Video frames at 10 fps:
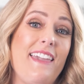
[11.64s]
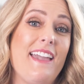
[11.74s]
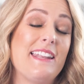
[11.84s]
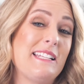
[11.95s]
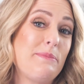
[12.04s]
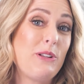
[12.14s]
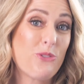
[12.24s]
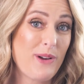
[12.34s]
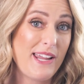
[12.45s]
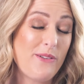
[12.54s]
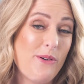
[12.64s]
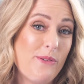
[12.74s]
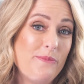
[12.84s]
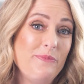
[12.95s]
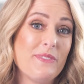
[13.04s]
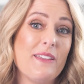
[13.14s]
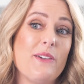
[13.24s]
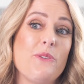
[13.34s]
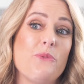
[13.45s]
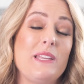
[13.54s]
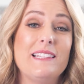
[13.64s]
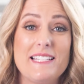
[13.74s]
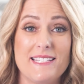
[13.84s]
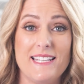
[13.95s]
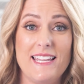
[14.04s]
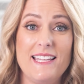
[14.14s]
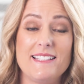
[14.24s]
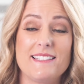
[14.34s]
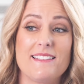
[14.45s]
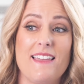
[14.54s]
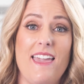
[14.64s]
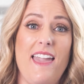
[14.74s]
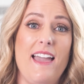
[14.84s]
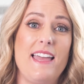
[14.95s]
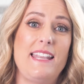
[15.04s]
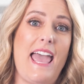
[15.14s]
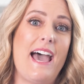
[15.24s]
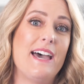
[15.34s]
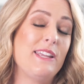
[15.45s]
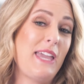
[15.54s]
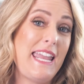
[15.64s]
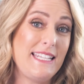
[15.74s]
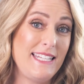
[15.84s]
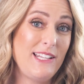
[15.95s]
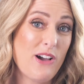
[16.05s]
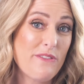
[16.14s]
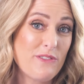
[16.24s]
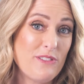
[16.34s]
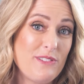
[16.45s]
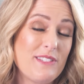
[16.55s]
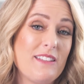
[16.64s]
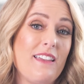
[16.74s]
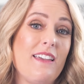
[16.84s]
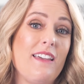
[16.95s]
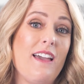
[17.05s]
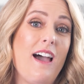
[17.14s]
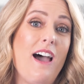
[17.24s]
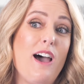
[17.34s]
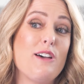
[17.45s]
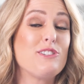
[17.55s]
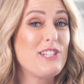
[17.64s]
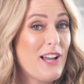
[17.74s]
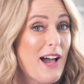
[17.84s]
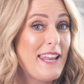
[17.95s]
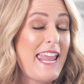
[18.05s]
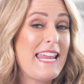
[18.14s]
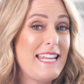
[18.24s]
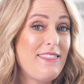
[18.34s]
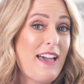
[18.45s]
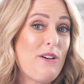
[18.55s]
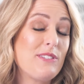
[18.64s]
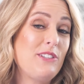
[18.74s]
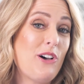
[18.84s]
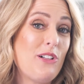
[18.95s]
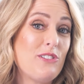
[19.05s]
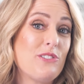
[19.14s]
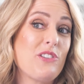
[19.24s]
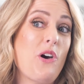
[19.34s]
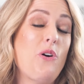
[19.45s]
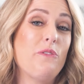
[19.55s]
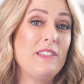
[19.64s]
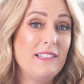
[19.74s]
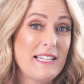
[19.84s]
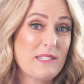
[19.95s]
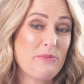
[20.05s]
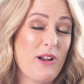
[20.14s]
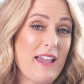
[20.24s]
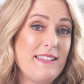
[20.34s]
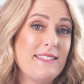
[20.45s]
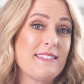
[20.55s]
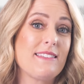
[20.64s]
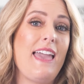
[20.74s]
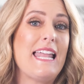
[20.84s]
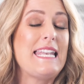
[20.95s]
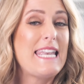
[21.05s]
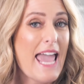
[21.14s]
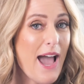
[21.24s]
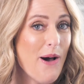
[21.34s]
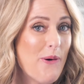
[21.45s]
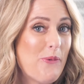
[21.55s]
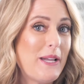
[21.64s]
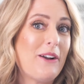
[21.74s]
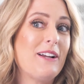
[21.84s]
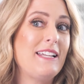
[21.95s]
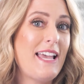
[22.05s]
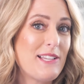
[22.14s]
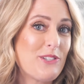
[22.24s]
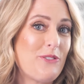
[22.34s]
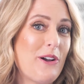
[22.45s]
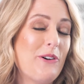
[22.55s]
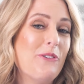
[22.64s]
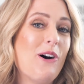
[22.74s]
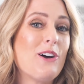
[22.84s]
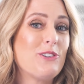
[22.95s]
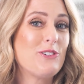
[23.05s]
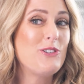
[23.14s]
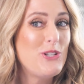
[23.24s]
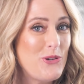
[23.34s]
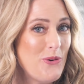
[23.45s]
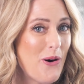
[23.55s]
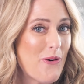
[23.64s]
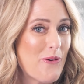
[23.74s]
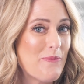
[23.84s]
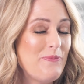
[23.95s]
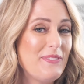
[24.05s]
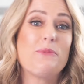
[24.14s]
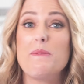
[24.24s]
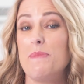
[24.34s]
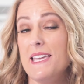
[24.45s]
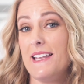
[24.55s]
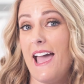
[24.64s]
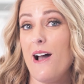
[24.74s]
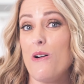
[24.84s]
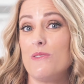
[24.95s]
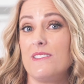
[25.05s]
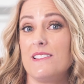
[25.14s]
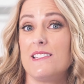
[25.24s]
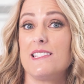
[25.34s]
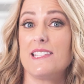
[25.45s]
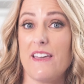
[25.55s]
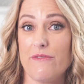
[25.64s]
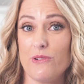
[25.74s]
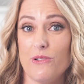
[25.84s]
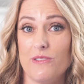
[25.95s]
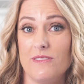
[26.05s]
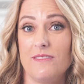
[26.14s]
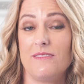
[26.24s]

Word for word: and it's been a great home. We listed it and had 18 offers. Uh, she got $80,000 over the list price, and now we are in escrow on her new home. We beat out several